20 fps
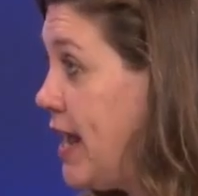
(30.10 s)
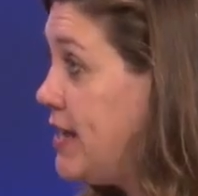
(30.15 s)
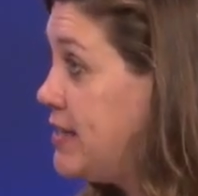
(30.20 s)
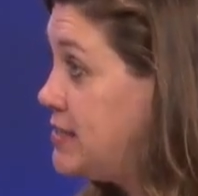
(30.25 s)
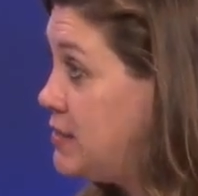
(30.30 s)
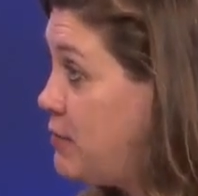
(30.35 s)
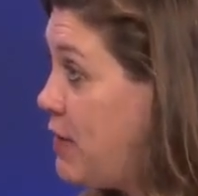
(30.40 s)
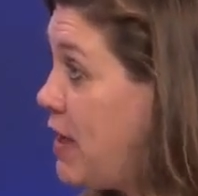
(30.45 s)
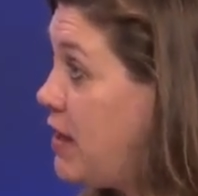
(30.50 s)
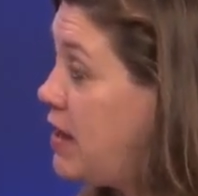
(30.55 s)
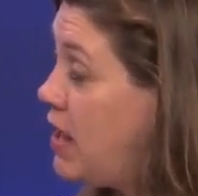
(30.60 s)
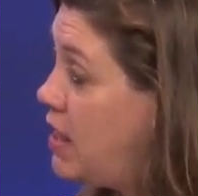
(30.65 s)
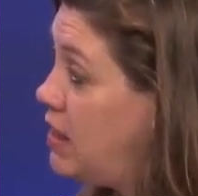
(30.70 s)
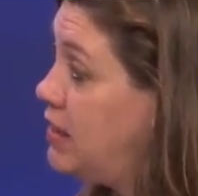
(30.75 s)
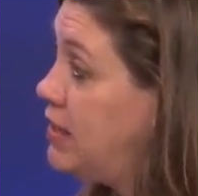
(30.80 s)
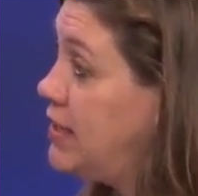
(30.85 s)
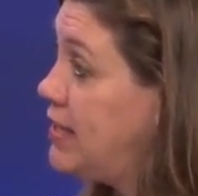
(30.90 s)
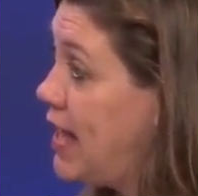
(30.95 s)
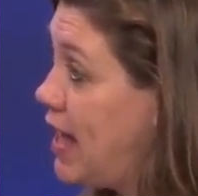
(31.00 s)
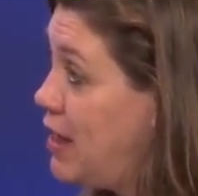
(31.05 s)
and it's about mm -hmm
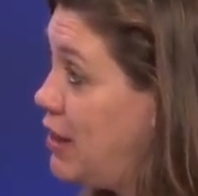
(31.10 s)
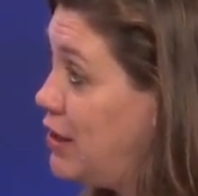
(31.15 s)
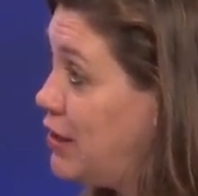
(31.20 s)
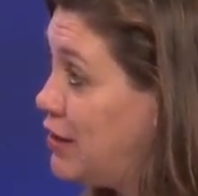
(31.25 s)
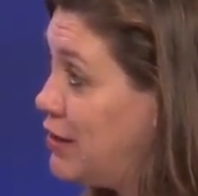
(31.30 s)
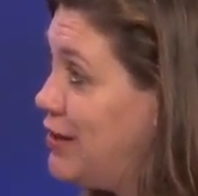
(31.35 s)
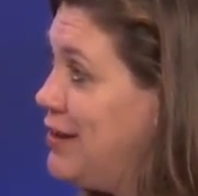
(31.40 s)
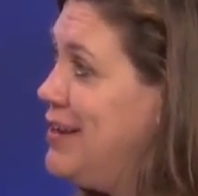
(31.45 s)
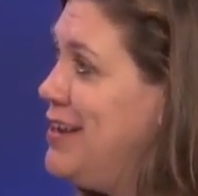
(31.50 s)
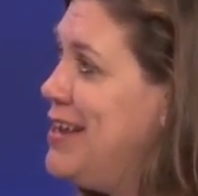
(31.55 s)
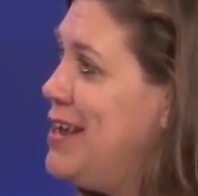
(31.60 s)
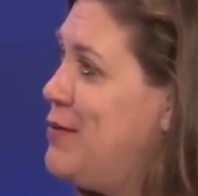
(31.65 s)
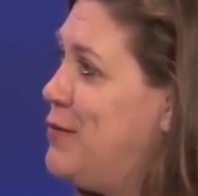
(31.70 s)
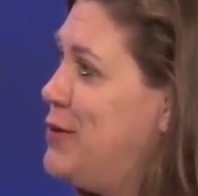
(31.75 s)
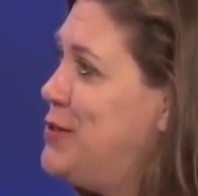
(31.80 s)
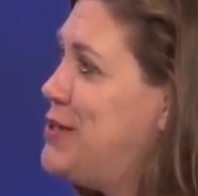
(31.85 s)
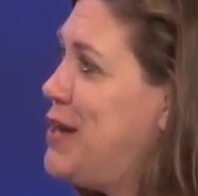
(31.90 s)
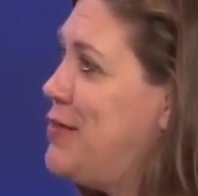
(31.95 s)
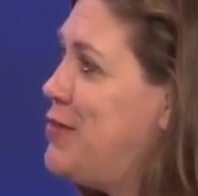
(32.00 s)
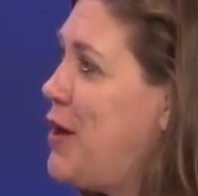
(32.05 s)
Helen Keller, oh,
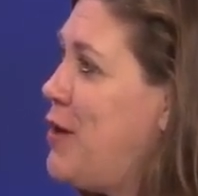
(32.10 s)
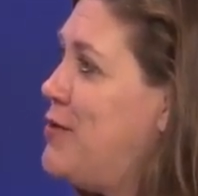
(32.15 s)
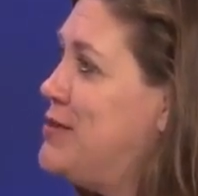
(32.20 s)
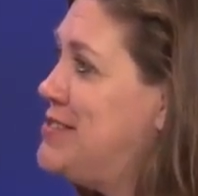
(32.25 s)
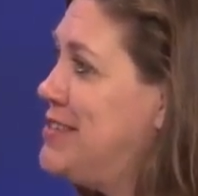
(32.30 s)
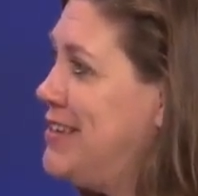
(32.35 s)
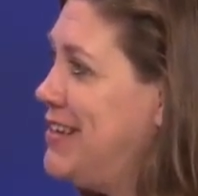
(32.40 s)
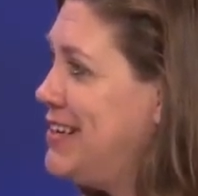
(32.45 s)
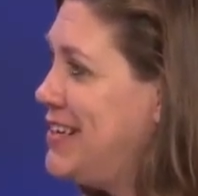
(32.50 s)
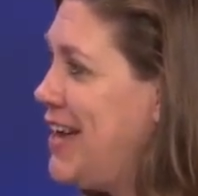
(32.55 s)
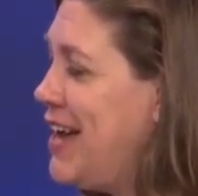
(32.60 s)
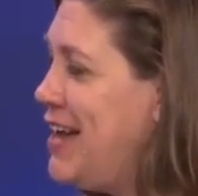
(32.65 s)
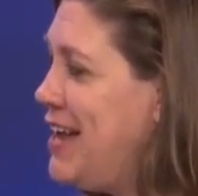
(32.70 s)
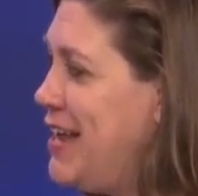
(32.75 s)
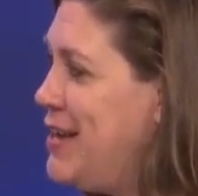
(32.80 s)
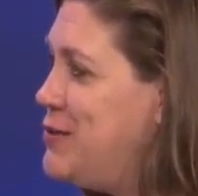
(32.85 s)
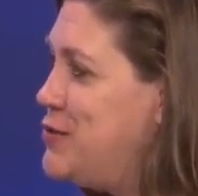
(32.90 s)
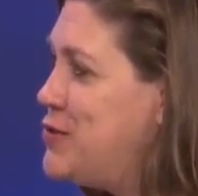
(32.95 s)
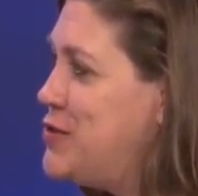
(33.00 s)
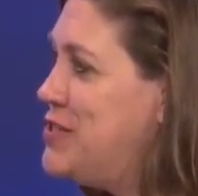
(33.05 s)
which I thought nice. was an uh,
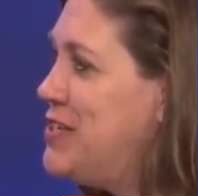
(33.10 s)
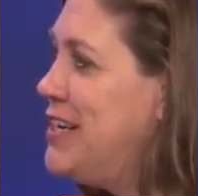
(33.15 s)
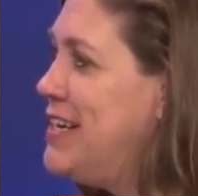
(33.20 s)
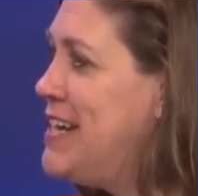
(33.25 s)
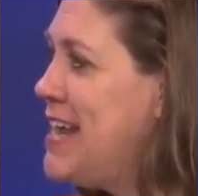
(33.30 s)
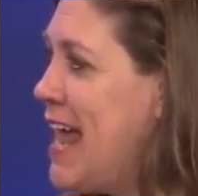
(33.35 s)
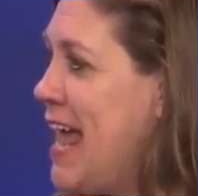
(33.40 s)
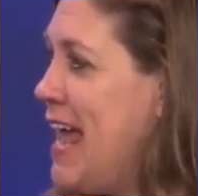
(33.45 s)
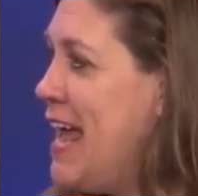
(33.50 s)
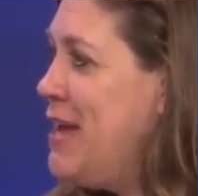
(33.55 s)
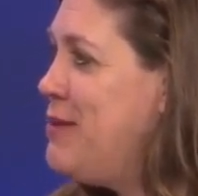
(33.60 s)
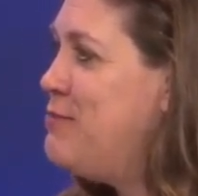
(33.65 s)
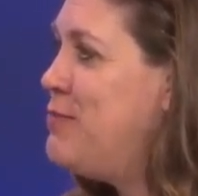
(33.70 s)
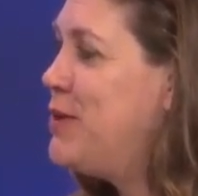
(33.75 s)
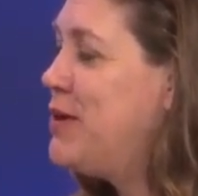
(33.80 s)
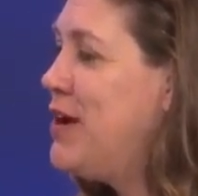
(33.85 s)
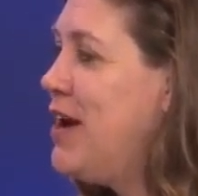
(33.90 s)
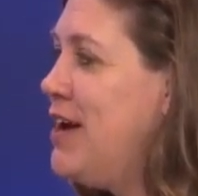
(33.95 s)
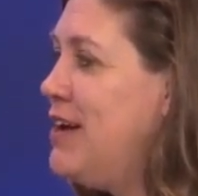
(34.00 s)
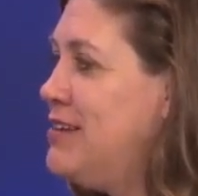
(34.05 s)
interesting name
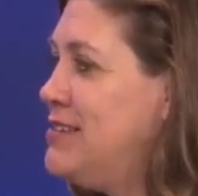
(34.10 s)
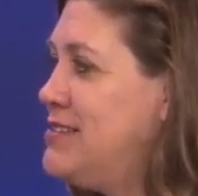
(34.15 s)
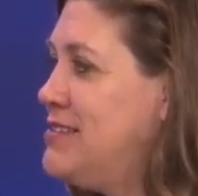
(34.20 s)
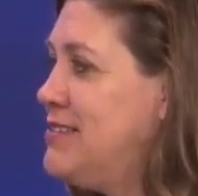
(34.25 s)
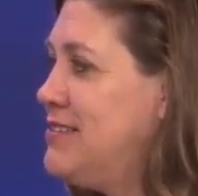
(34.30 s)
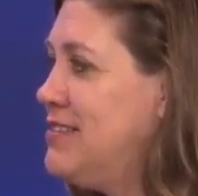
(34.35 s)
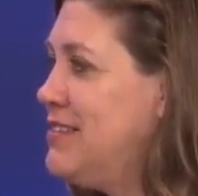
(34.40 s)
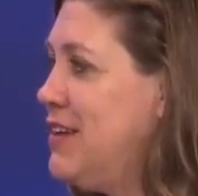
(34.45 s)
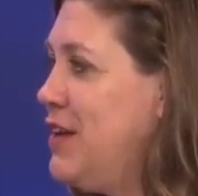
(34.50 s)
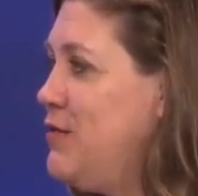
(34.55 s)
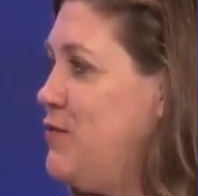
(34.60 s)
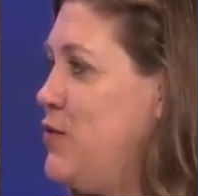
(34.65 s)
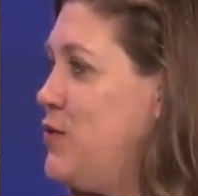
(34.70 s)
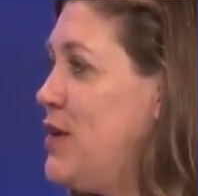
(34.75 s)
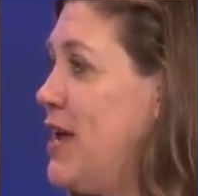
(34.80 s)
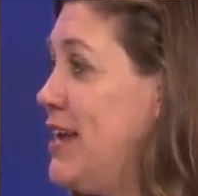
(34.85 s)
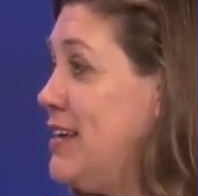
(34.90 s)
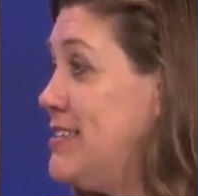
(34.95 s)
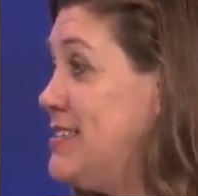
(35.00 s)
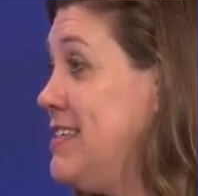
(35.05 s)
because if you
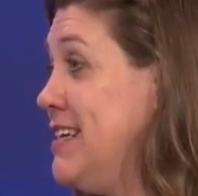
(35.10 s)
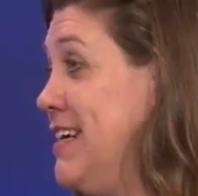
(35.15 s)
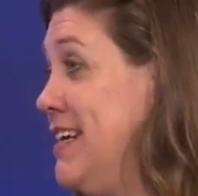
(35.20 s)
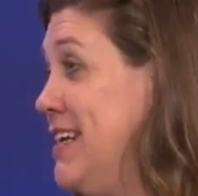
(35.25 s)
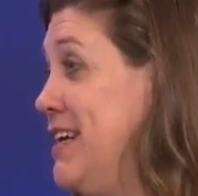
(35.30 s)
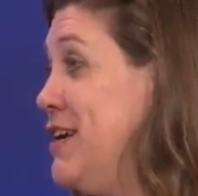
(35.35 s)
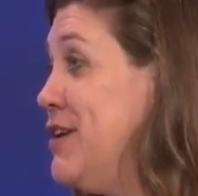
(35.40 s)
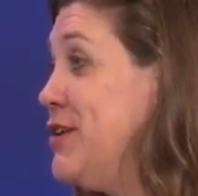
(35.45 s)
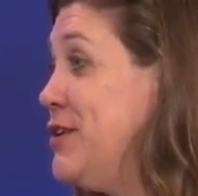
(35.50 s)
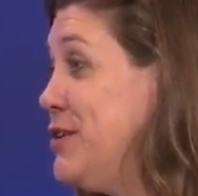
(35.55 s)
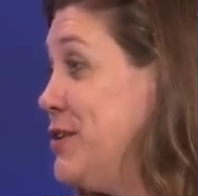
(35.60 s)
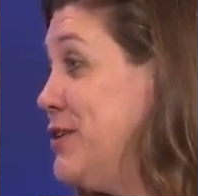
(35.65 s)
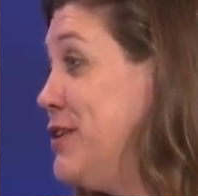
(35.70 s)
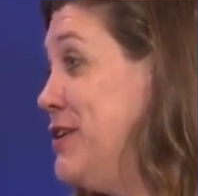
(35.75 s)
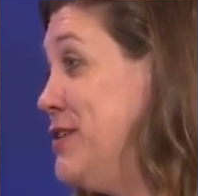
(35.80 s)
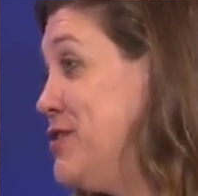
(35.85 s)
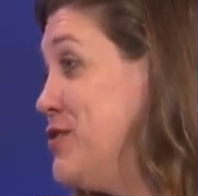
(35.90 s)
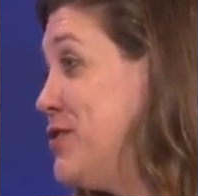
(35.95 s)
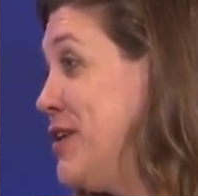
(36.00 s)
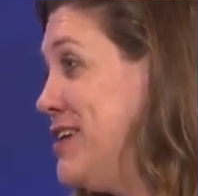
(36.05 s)
can't see and hear, you're in
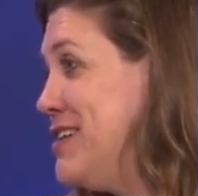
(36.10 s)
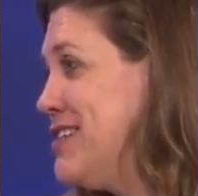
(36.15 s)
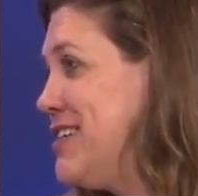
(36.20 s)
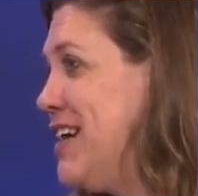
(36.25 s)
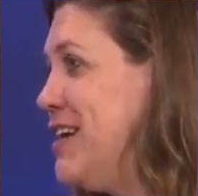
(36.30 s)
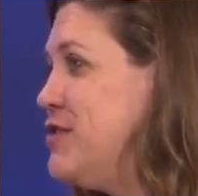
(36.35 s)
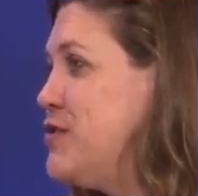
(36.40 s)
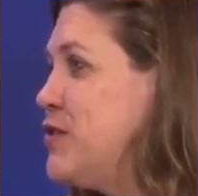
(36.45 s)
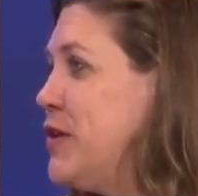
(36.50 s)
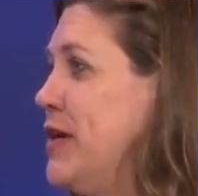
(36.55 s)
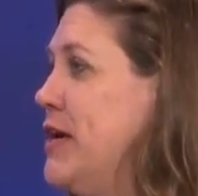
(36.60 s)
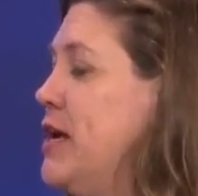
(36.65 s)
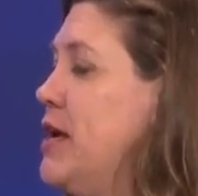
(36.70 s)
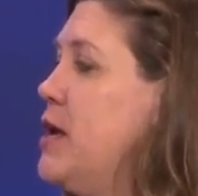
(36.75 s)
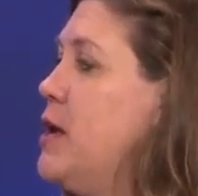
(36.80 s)
a strange country.